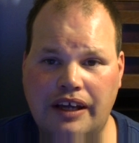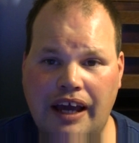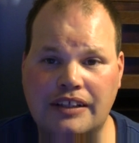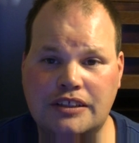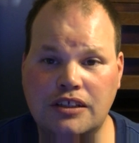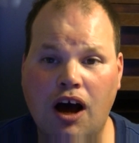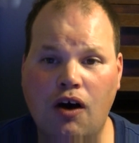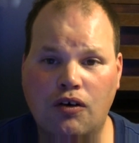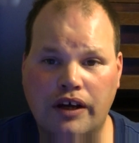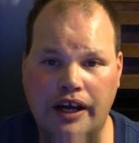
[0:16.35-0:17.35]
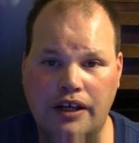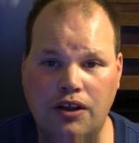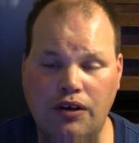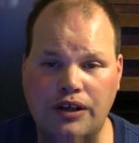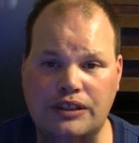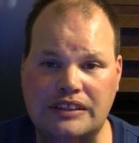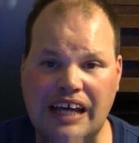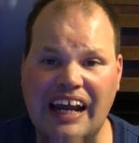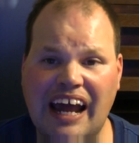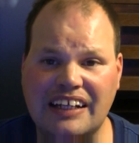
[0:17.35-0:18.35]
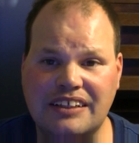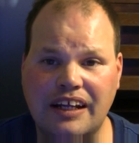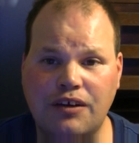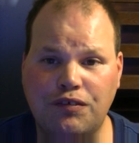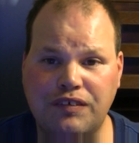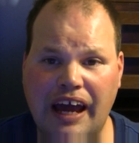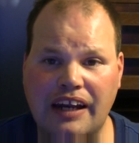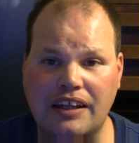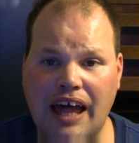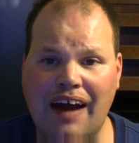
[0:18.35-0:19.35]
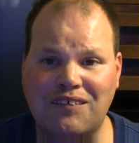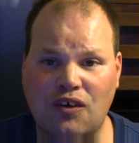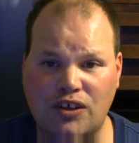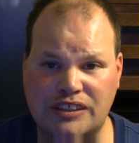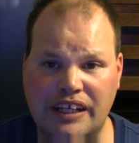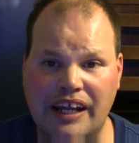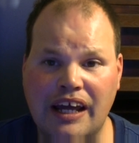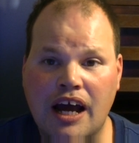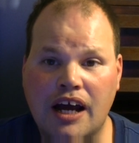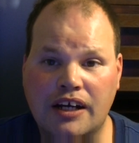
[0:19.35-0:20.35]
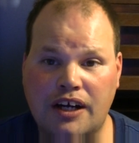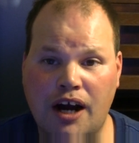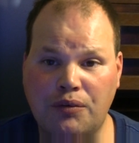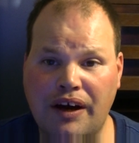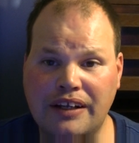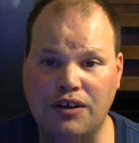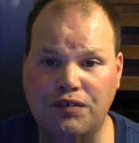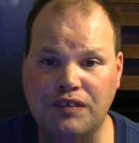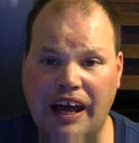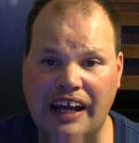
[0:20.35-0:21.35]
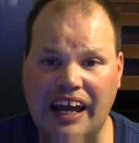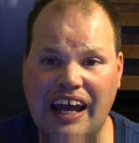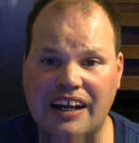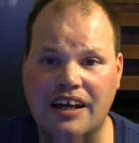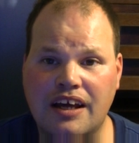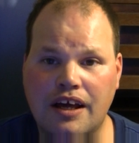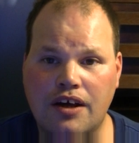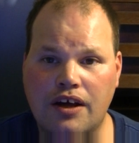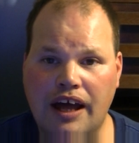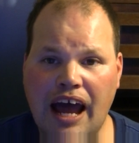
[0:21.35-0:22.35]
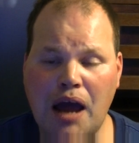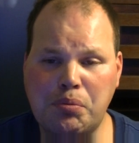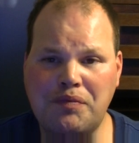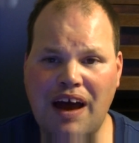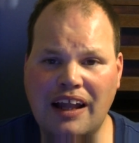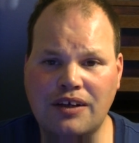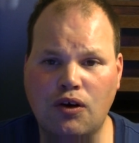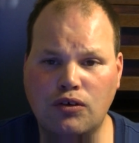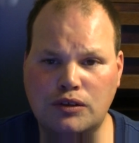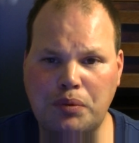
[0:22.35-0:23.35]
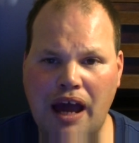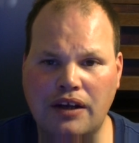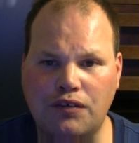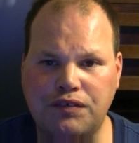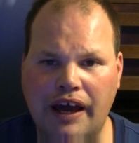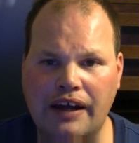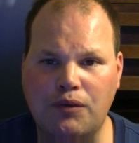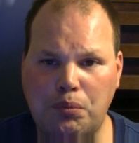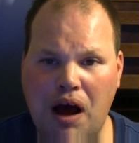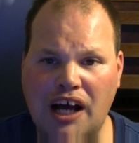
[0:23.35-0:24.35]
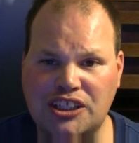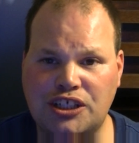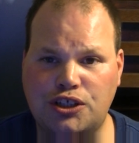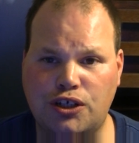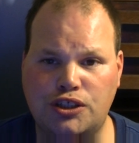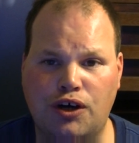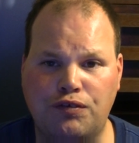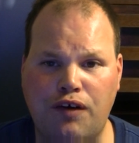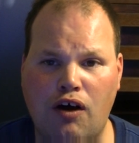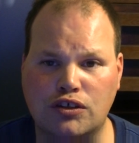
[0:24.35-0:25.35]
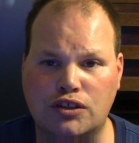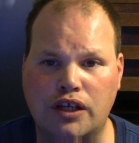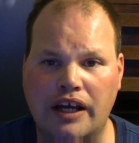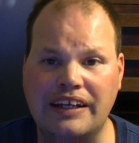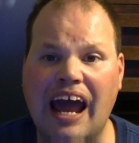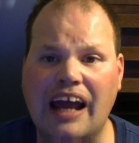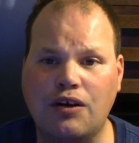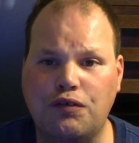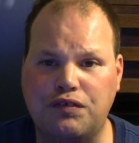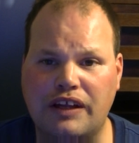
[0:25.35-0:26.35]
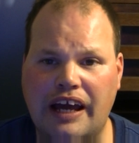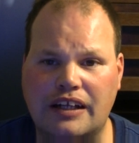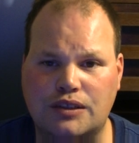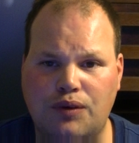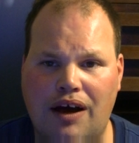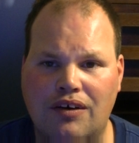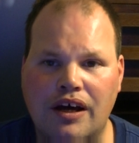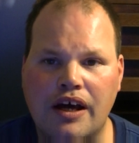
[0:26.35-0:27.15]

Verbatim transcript: and snow, including St. Anthony, Newfoundland, Labrador City, Cartwright, Newfoundland, and Happy Valley Goose Bay, Newfoundland, Wabush, and Churchill Falls, and Nain, Newfoundland as well.